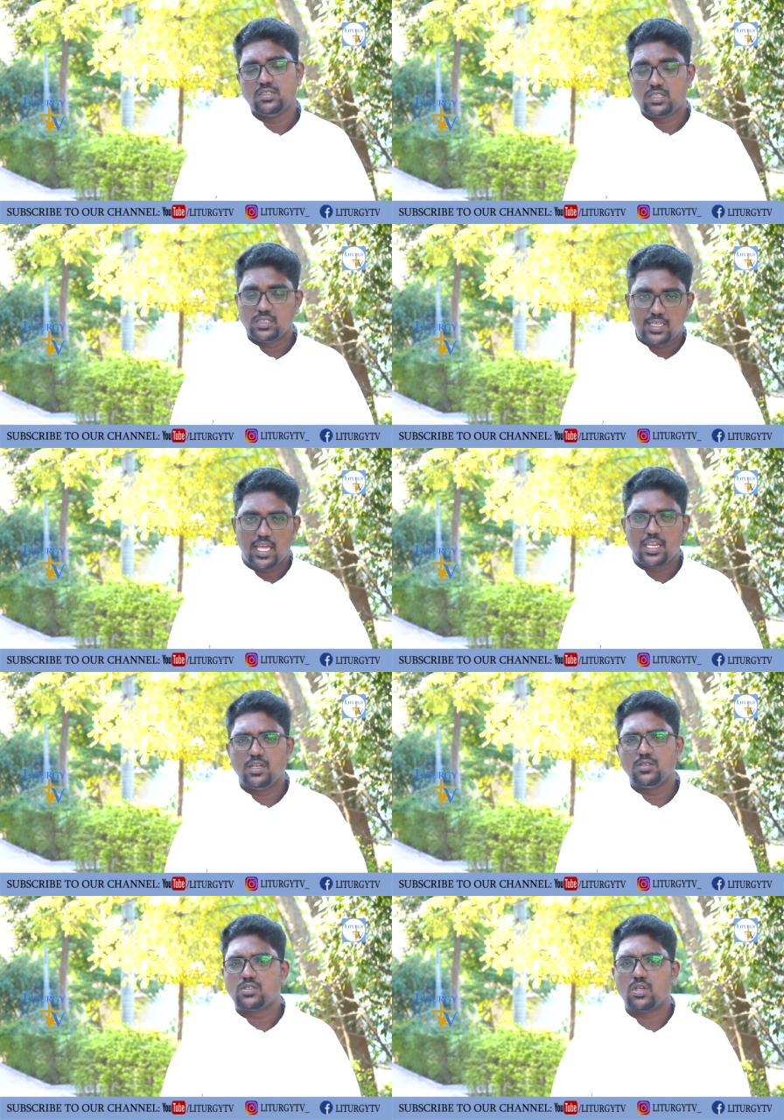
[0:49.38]

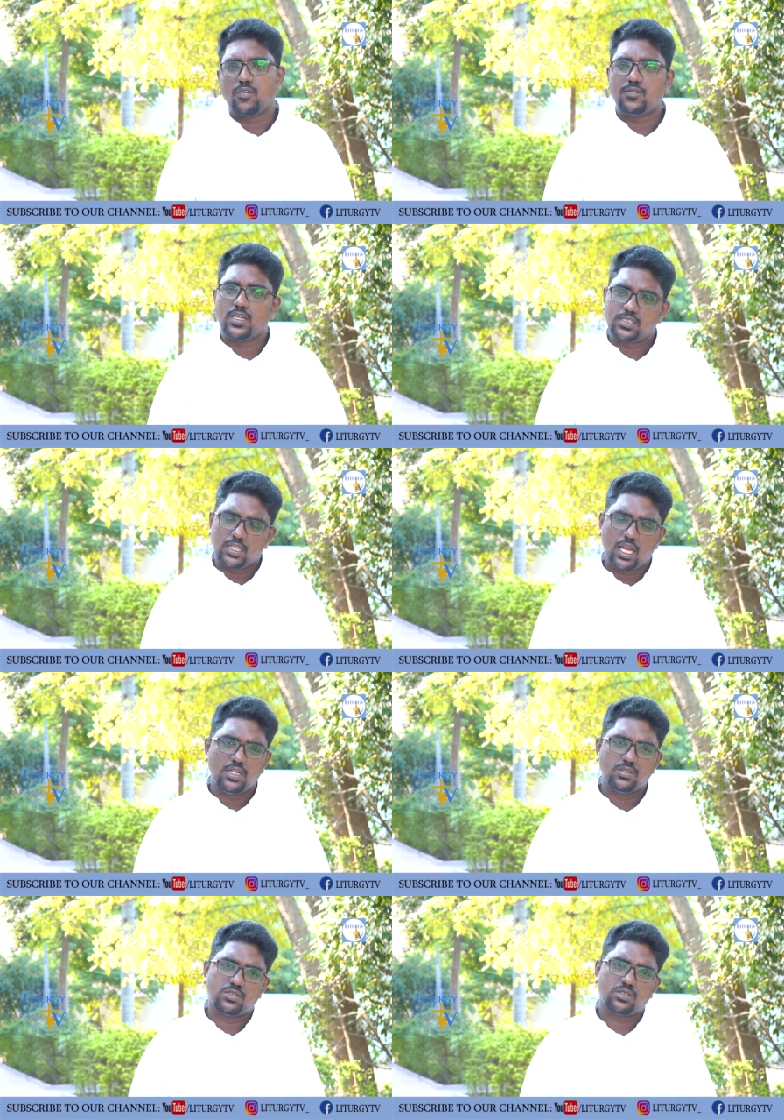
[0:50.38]
Caesarius of
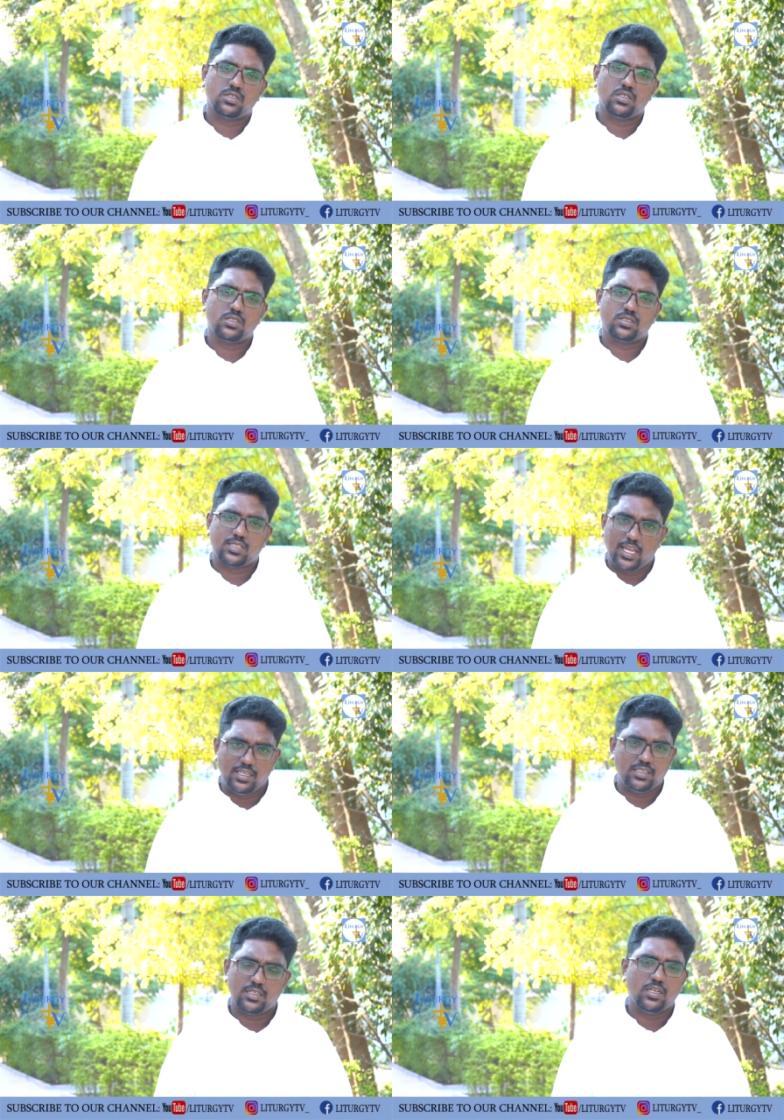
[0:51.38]
Nazianzus,
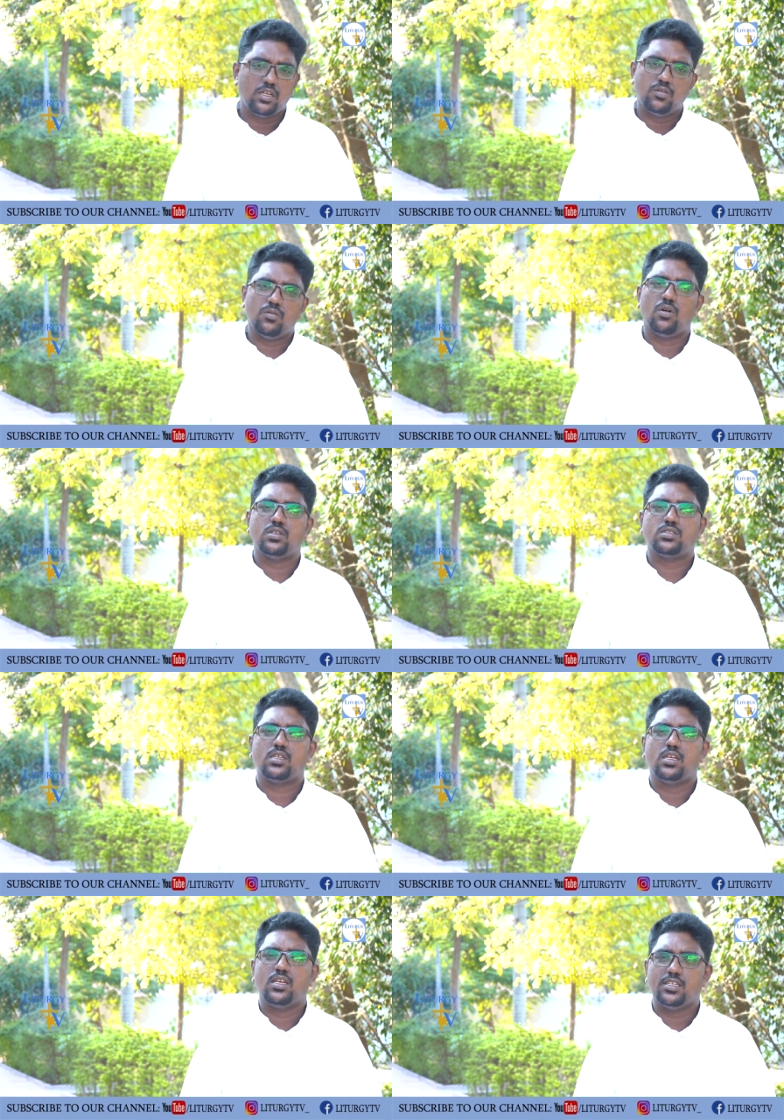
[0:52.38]
saint, was
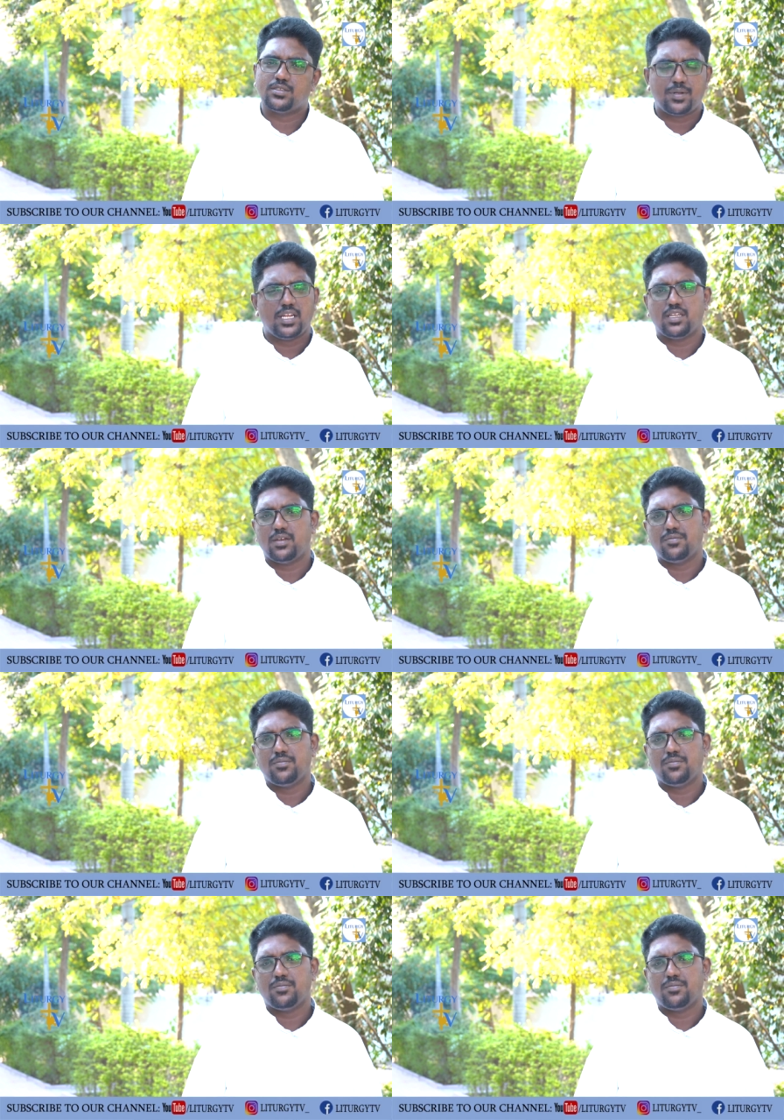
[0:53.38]
his brother.